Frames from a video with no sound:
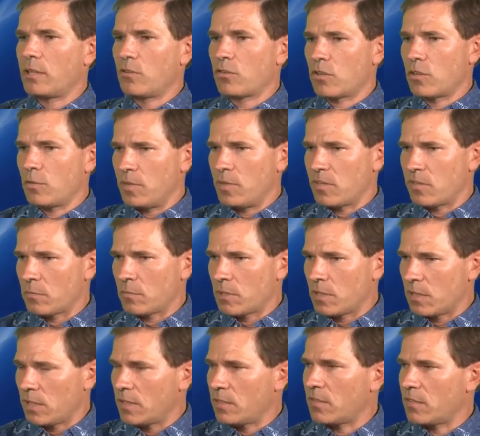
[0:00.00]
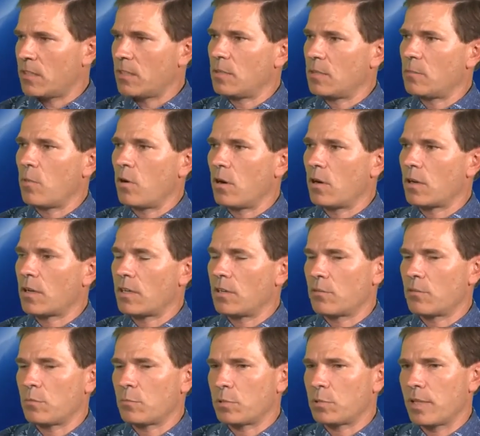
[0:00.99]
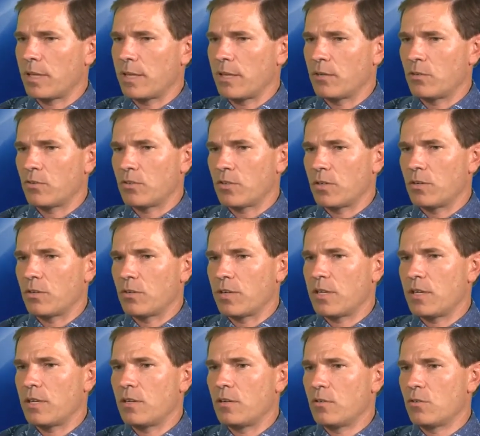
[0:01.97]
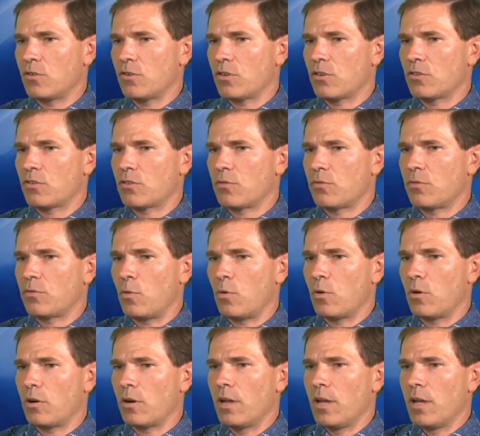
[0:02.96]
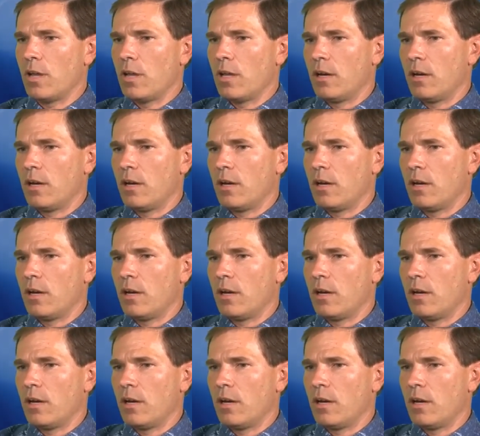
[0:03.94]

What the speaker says: There's going to be some cleansing of the market from players that are here just for